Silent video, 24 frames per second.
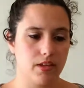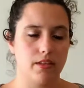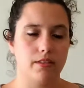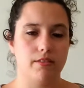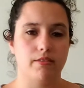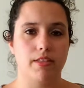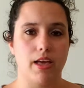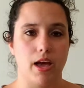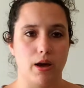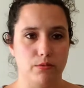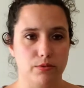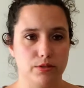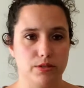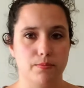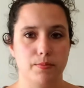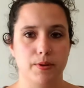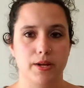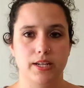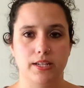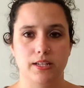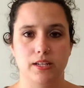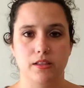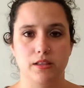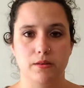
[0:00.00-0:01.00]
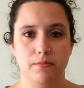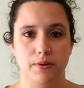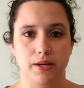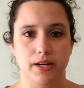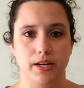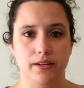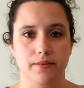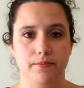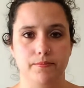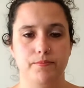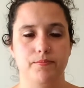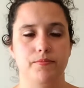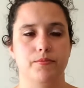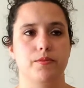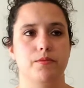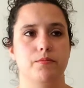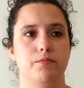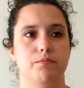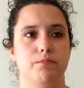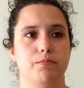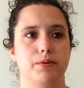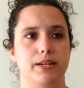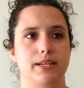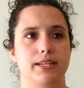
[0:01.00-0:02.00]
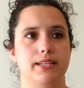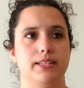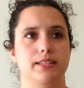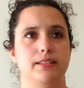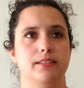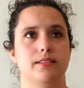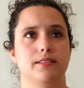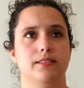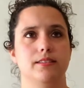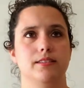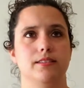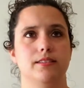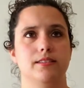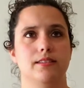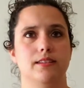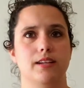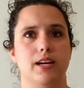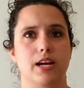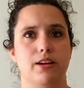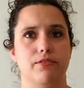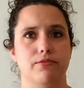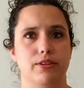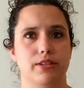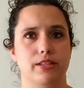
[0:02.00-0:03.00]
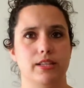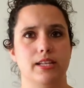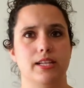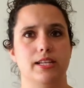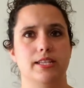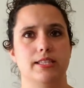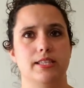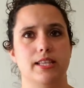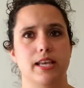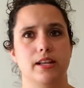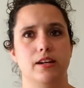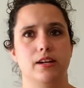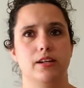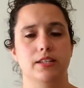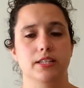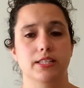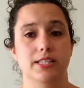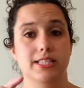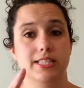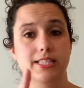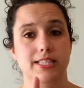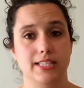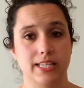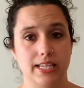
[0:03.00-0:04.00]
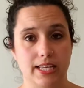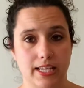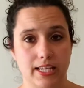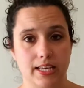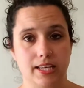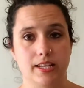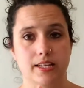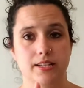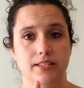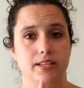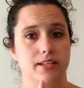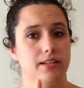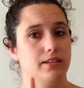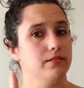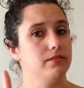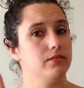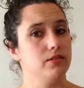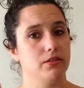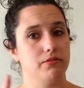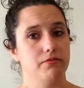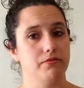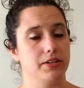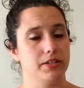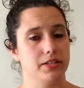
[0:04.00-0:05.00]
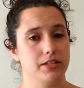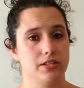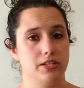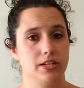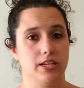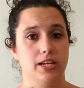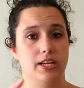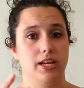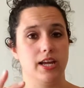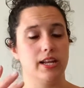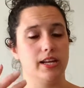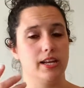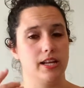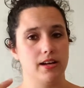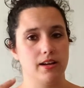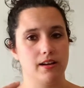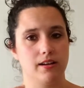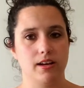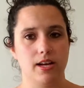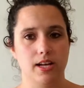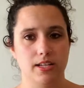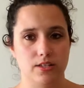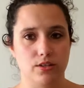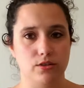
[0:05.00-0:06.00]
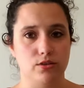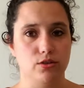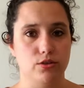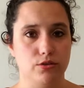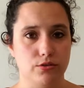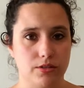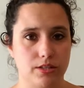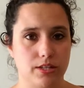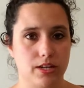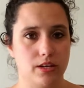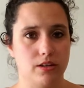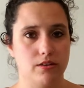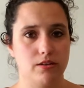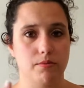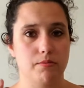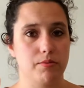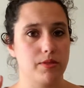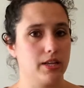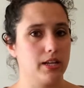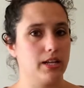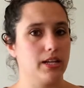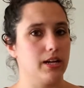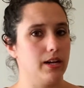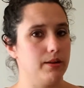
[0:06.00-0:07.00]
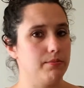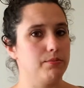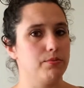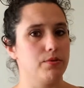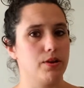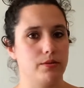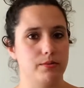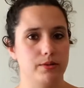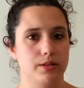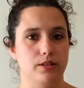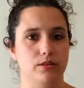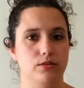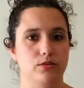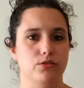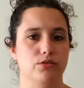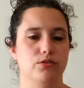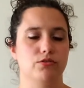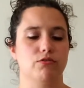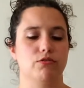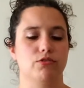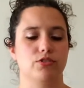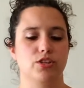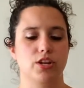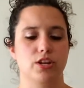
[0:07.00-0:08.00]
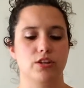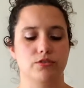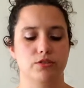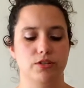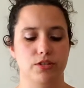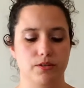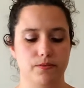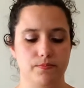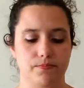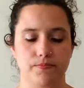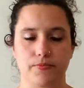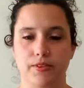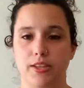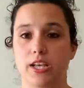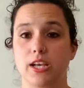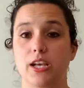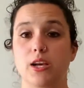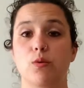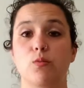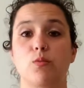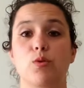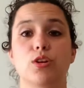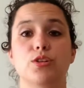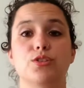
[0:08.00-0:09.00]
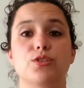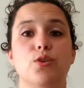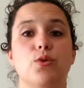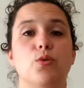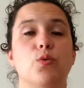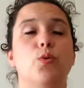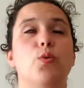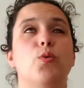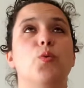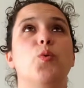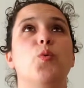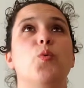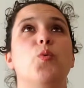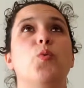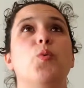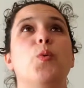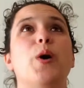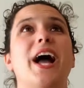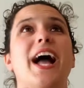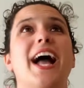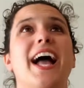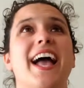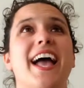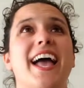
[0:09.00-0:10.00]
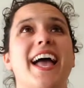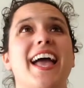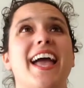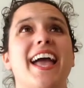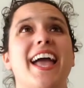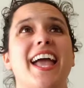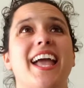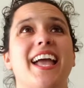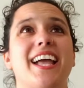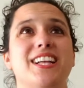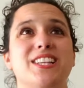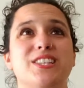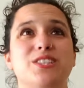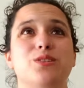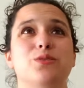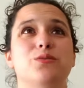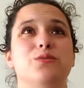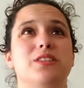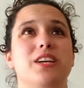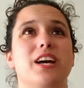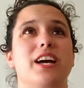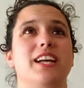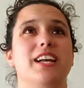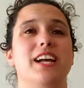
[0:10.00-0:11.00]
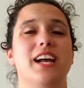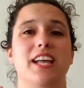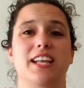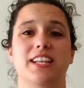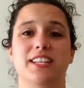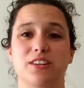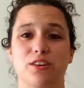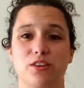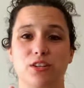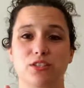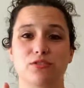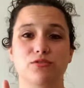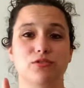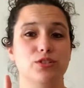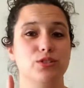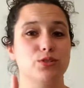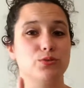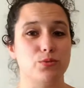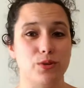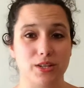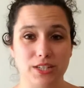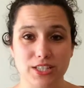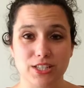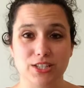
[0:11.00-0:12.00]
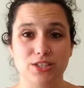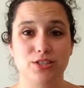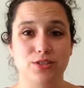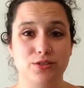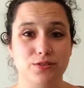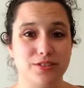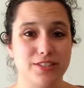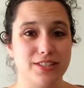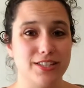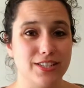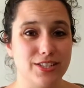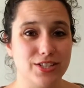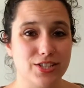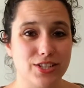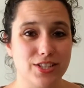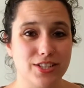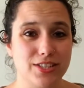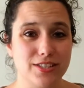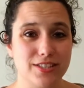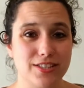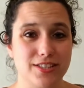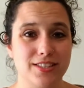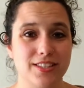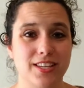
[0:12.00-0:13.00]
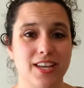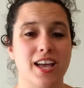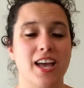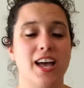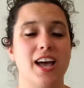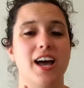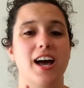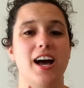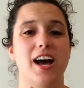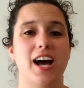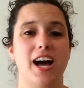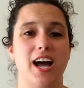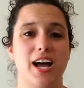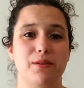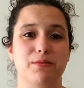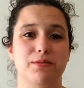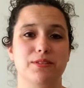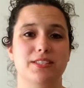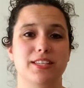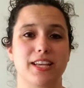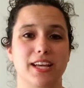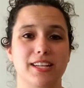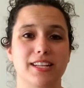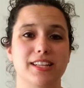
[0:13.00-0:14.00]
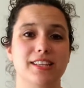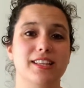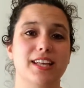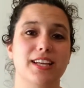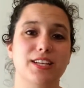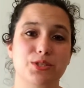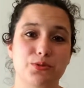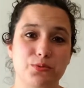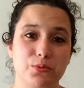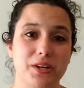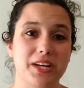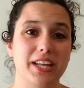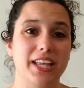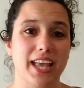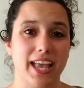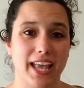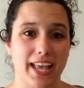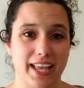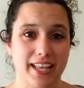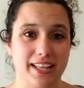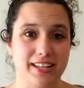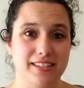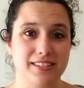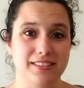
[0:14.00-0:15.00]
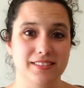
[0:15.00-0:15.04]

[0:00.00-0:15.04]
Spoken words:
That was a pain in the butt, but I realized that on a C, because I couldn't find a D, and as a loose knitter, I'm thinking I'm probably a loose crocheter too. It was way too tight. It calls for 22 stitches. I was getting like 28.